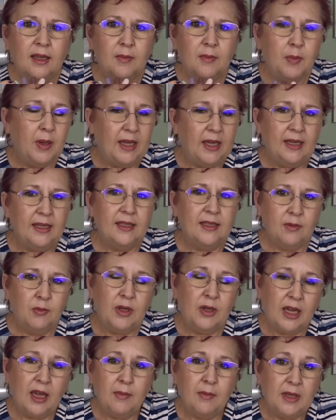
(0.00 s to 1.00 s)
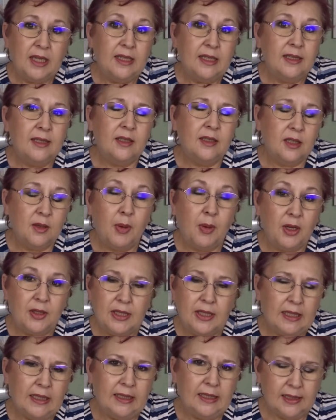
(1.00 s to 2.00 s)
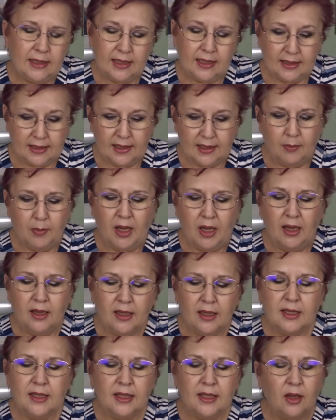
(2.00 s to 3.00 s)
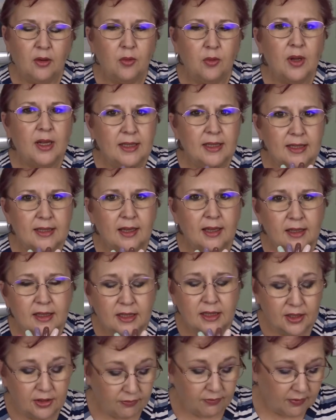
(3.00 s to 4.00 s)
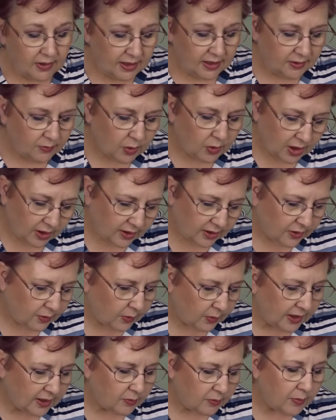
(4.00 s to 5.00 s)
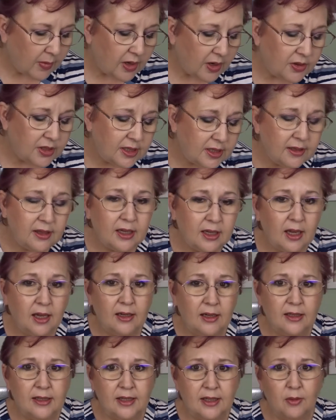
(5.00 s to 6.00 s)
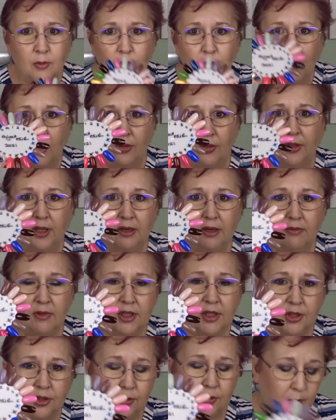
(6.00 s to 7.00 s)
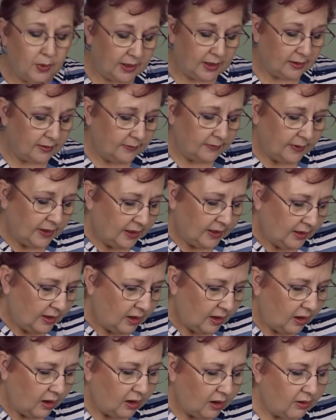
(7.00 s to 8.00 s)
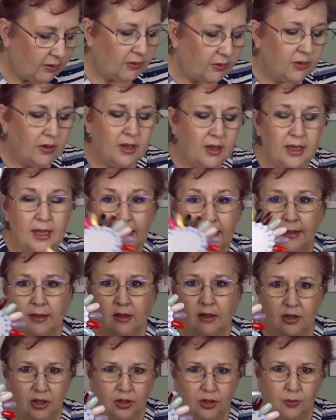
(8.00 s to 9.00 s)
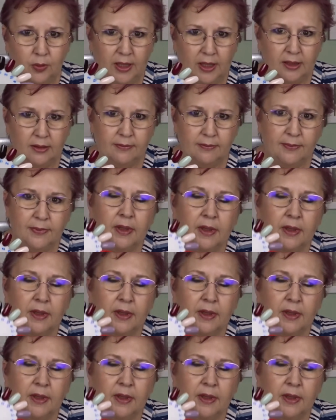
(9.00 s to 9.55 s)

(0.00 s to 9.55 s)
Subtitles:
being we're coming into supposedly into summer. So I decided to rework the wheel. Most of the colours that were on the original wheel are in the new wheel.